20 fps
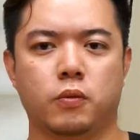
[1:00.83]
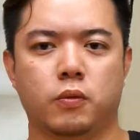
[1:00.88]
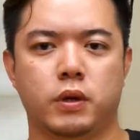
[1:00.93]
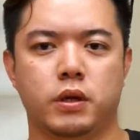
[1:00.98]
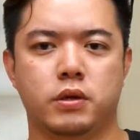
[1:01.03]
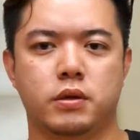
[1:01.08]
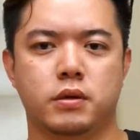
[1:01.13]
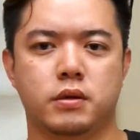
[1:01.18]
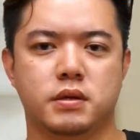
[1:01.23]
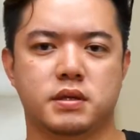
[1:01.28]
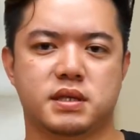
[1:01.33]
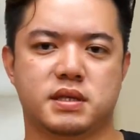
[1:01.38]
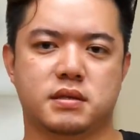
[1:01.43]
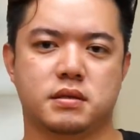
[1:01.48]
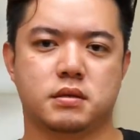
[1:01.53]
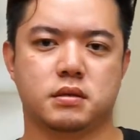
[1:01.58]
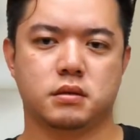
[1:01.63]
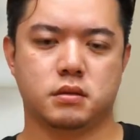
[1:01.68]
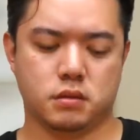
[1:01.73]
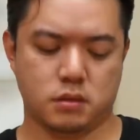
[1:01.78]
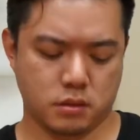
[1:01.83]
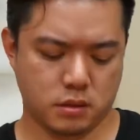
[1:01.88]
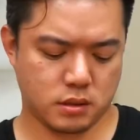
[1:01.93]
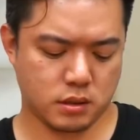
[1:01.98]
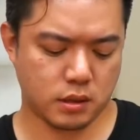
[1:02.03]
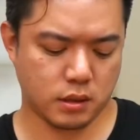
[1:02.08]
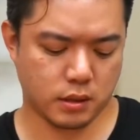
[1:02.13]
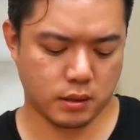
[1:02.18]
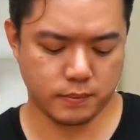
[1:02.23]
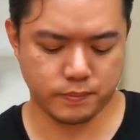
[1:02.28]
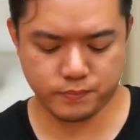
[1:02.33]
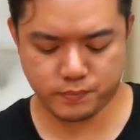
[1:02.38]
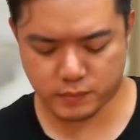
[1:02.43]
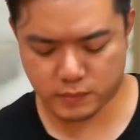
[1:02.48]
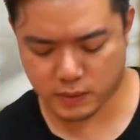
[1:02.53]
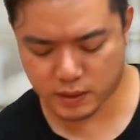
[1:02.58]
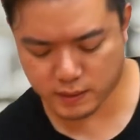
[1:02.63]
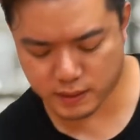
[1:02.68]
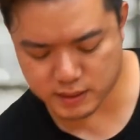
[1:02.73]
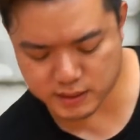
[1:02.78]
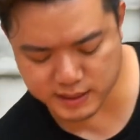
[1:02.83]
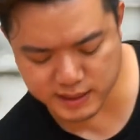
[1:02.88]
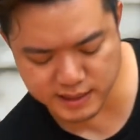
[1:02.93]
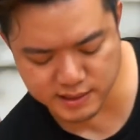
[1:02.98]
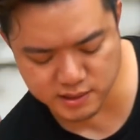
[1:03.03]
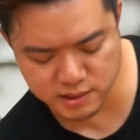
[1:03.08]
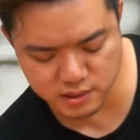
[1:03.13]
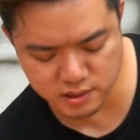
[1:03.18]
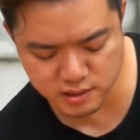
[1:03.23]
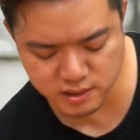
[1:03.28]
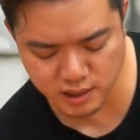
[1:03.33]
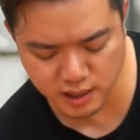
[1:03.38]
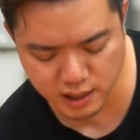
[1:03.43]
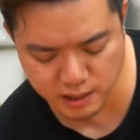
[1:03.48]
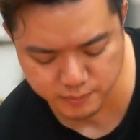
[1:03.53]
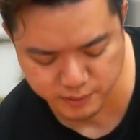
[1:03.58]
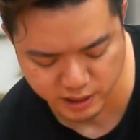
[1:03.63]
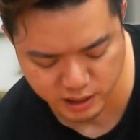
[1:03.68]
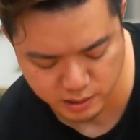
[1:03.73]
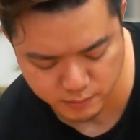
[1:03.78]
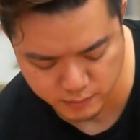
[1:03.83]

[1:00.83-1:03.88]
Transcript: We use Caesar type key